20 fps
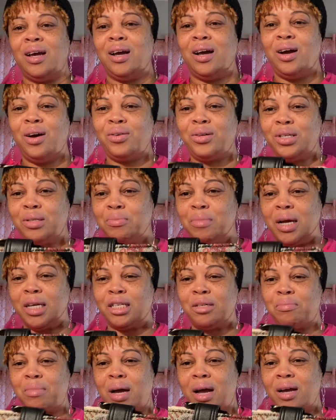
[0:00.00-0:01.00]
Oh, this
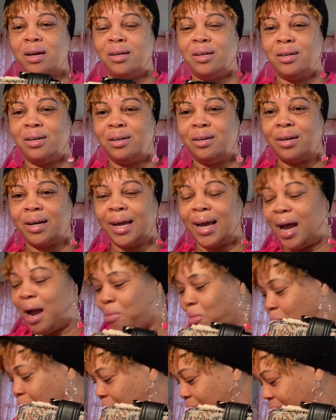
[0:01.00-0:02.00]
matched my
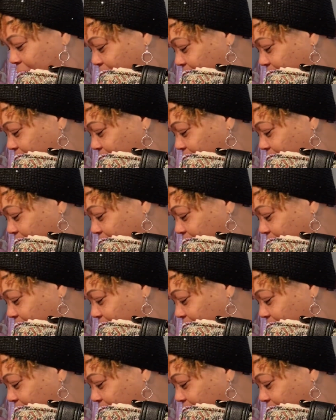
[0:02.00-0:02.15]
camera bag.